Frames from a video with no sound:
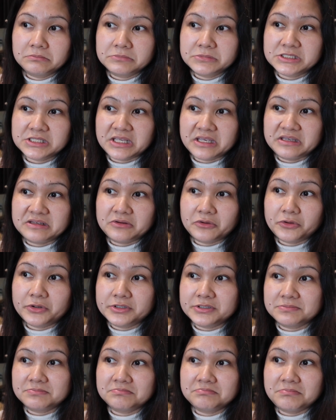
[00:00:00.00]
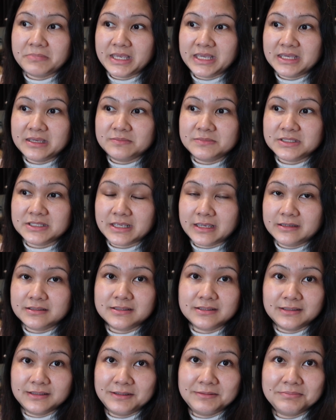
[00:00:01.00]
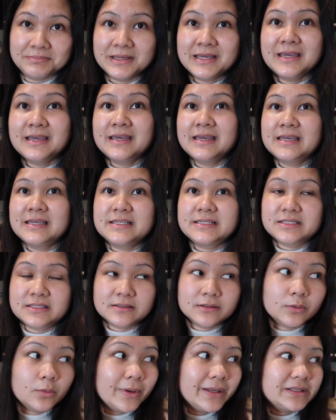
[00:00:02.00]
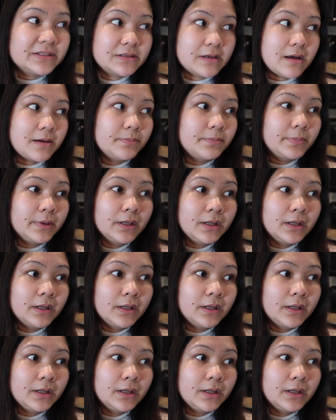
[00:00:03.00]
stay or make him stay asleep. He still wakes up.